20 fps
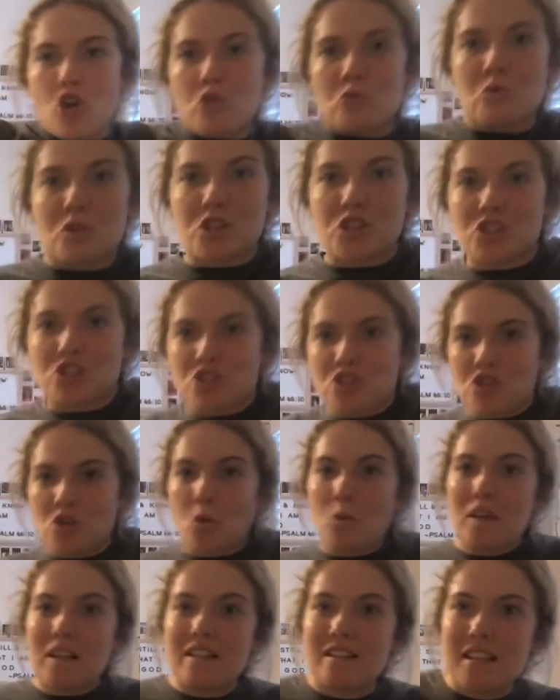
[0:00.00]

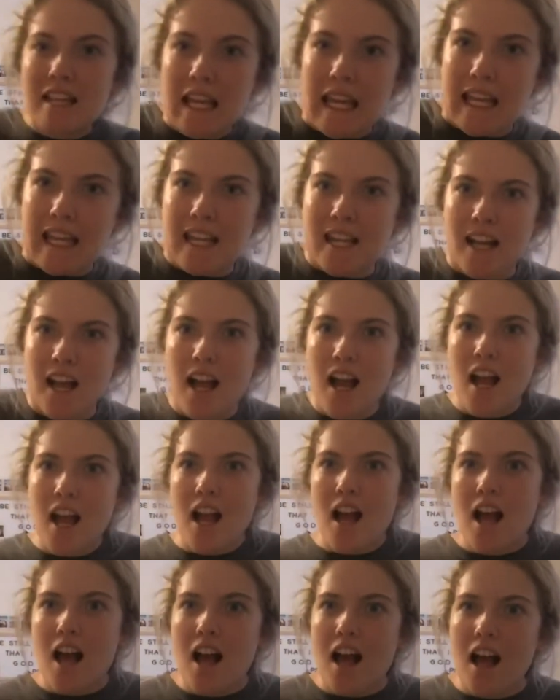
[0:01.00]
rejoicing
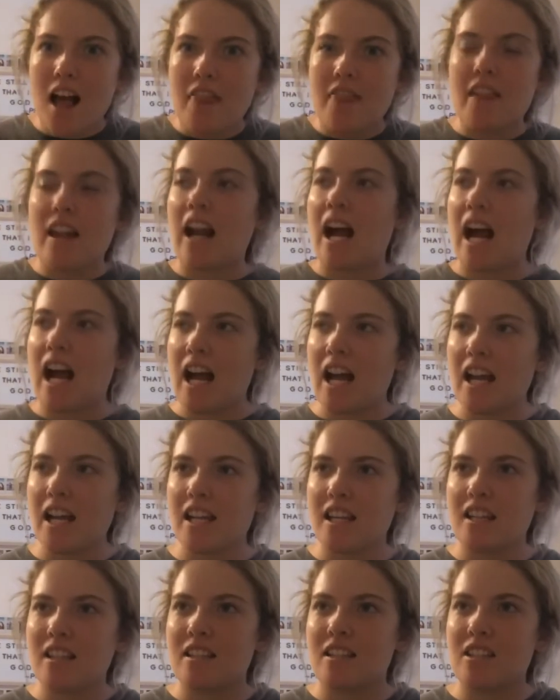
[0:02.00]
that I
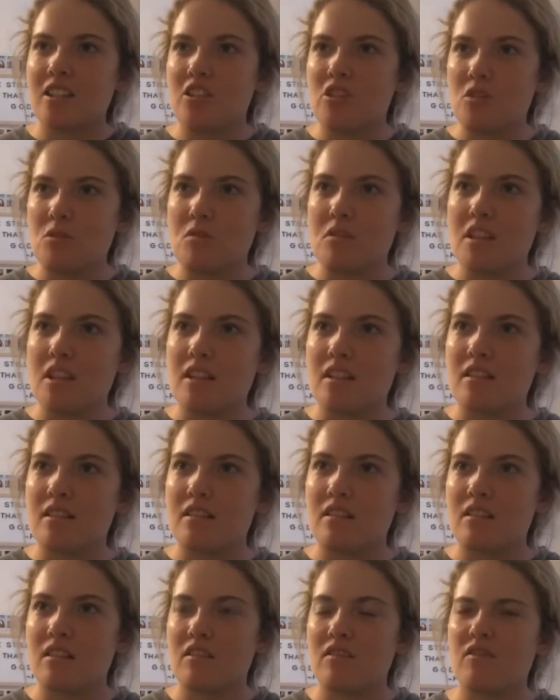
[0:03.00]
get to do
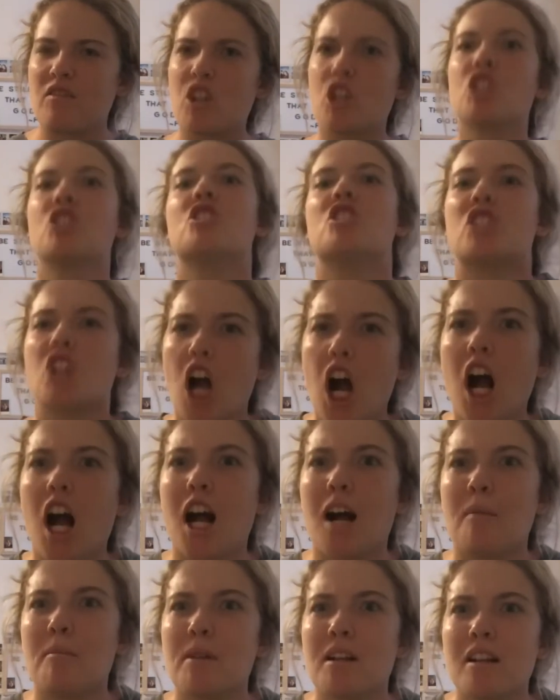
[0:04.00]
this for a job.
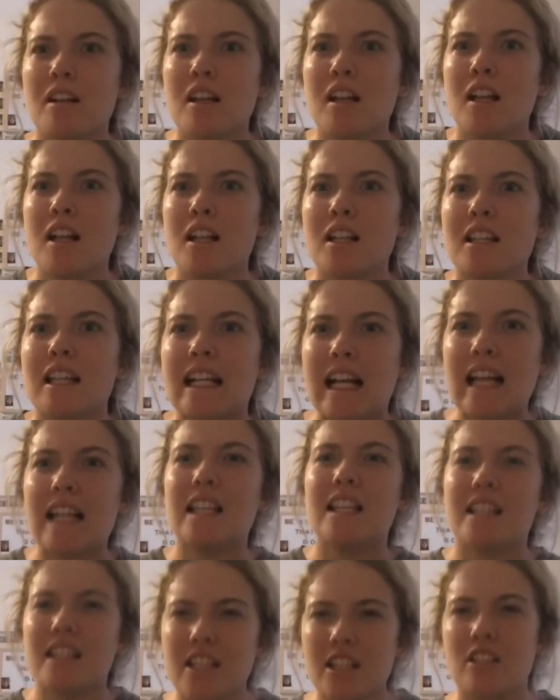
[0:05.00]
I
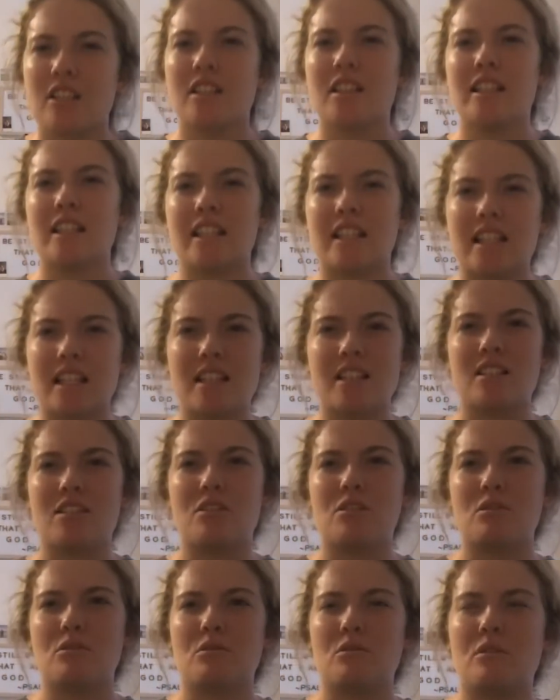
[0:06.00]
literally get
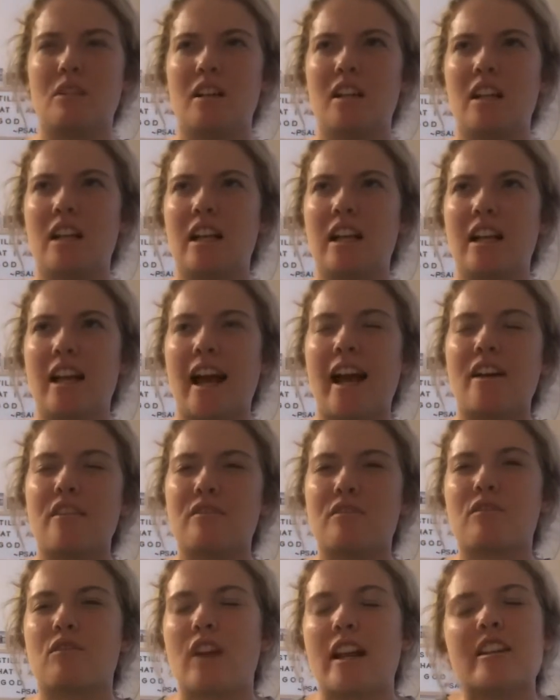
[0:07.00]
to have
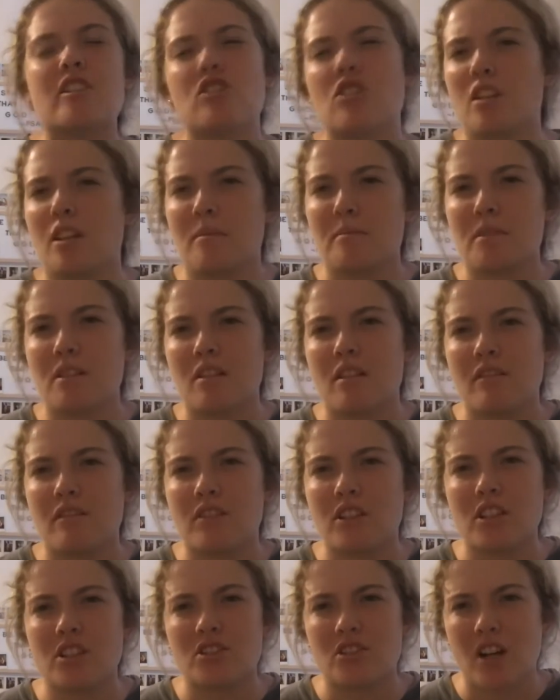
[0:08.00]
friendships
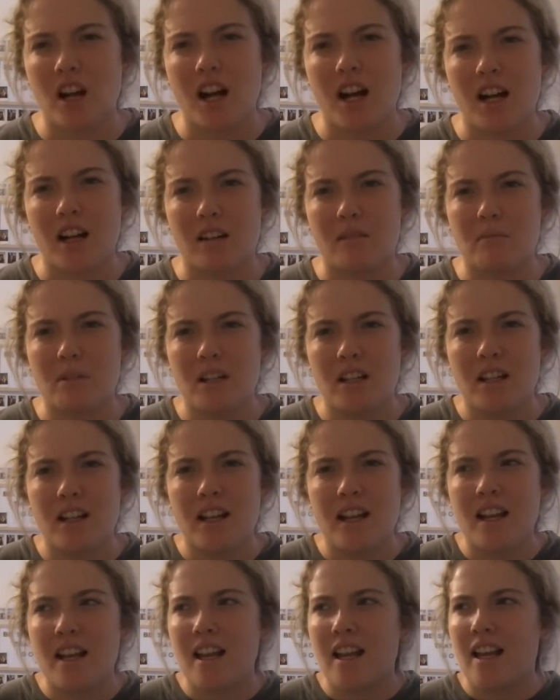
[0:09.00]
for a job.
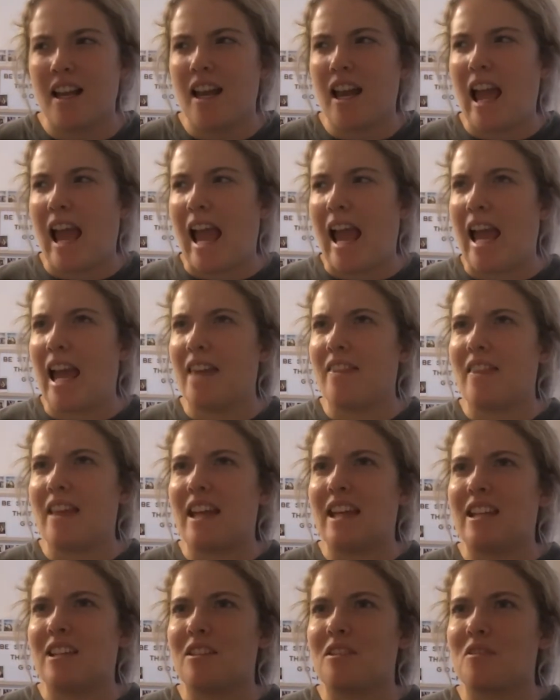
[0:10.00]
And
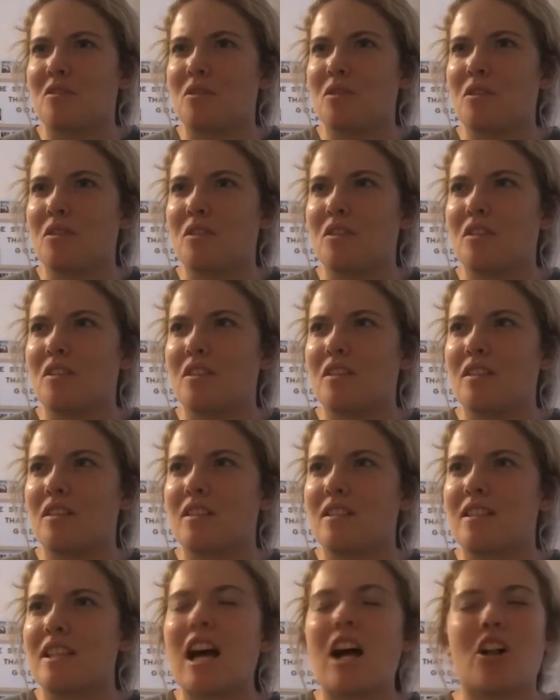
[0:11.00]
then
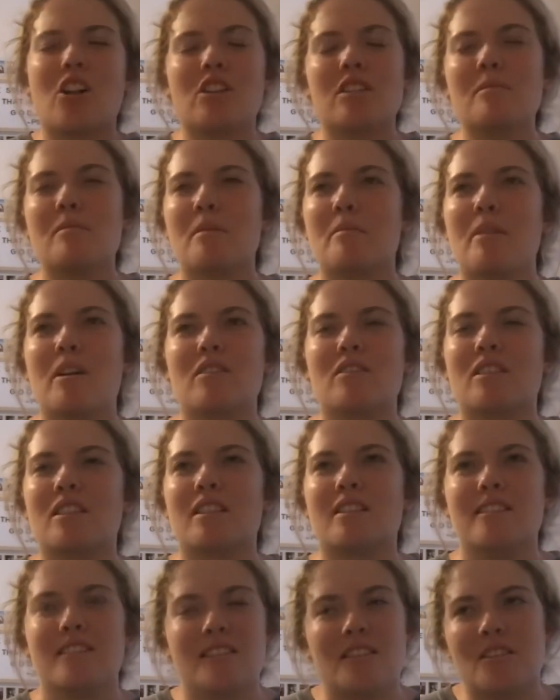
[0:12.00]
tell them about the
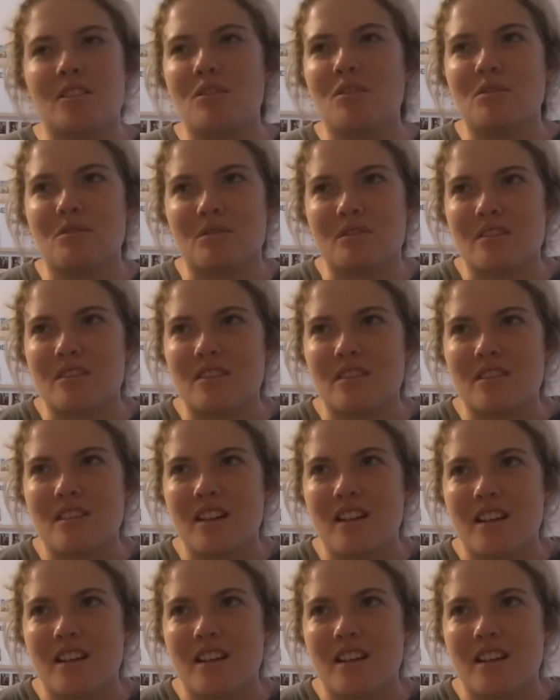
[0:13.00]
good news.